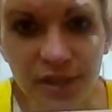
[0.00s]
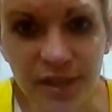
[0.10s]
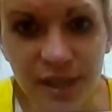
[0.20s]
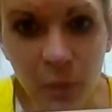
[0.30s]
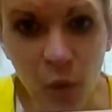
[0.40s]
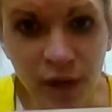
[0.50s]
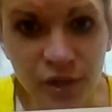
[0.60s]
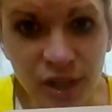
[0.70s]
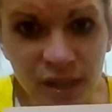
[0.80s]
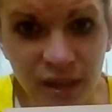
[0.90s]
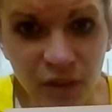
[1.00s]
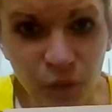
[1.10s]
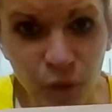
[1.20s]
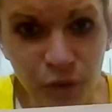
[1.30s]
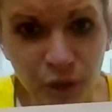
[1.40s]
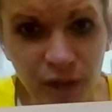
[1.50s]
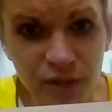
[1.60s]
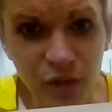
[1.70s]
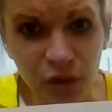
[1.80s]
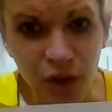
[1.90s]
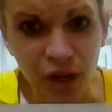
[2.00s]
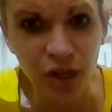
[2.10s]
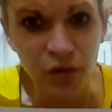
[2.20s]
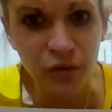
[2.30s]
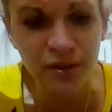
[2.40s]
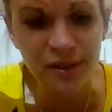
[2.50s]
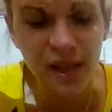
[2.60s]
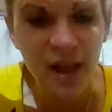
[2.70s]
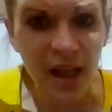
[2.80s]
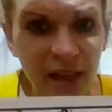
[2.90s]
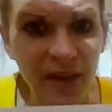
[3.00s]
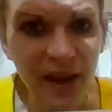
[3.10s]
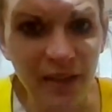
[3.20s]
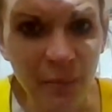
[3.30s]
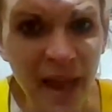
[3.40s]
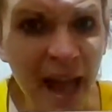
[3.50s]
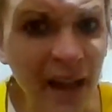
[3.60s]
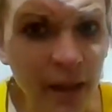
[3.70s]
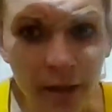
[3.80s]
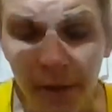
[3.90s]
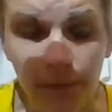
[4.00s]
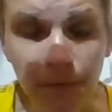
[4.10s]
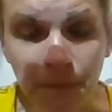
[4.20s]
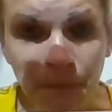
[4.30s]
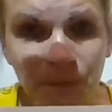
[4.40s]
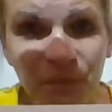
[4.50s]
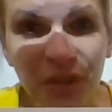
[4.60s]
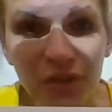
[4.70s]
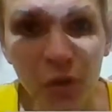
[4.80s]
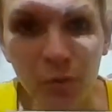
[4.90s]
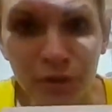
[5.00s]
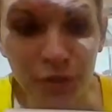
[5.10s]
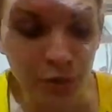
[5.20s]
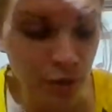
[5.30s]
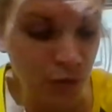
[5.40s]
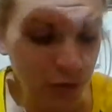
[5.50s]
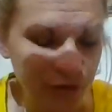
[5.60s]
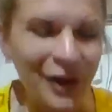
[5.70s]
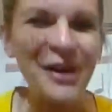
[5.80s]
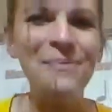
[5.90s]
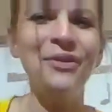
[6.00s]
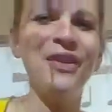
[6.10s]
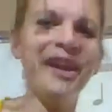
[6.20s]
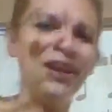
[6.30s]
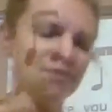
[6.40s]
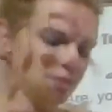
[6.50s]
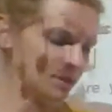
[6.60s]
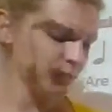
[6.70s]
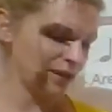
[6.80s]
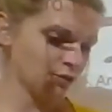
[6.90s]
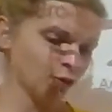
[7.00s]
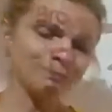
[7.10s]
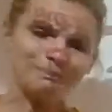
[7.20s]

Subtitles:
is the worksheet that the fourth graders are going to use, and then on the back there's a whole bunch of crows. Sorry about that, I have a tickle in my throat.